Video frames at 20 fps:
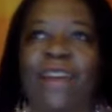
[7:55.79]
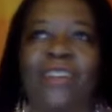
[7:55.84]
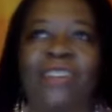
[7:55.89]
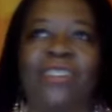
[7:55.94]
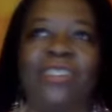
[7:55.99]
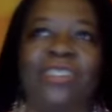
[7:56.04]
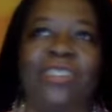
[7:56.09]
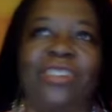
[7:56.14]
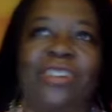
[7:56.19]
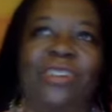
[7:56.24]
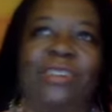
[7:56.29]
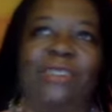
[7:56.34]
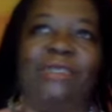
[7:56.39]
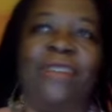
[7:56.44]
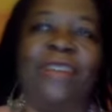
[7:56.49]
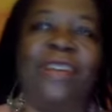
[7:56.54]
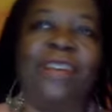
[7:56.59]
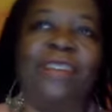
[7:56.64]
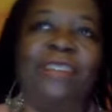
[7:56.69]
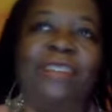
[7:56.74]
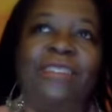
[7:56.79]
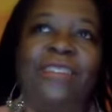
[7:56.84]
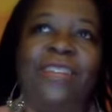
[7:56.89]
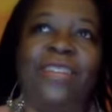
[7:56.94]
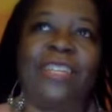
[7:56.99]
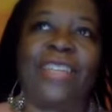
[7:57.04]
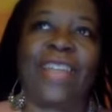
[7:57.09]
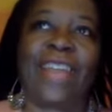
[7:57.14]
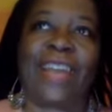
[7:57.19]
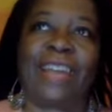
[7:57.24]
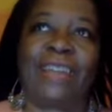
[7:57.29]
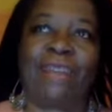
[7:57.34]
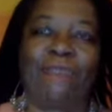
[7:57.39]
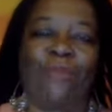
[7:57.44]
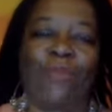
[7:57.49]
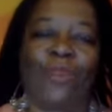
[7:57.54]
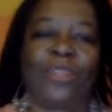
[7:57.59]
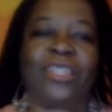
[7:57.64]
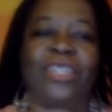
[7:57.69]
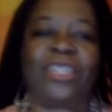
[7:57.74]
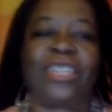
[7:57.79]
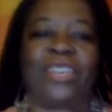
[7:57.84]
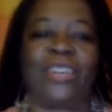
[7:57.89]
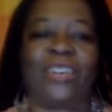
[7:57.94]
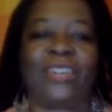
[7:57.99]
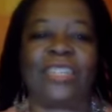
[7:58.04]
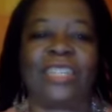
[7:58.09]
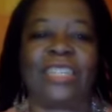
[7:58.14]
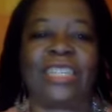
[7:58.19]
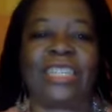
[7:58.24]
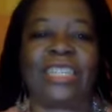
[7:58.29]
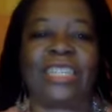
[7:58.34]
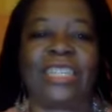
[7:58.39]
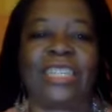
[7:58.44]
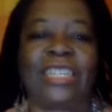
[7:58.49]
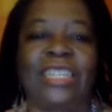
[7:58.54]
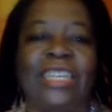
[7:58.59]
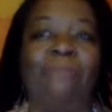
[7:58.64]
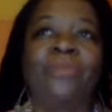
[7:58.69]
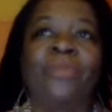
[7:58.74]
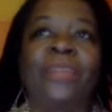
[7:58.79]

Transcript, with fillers: I should have looked at it more seriously.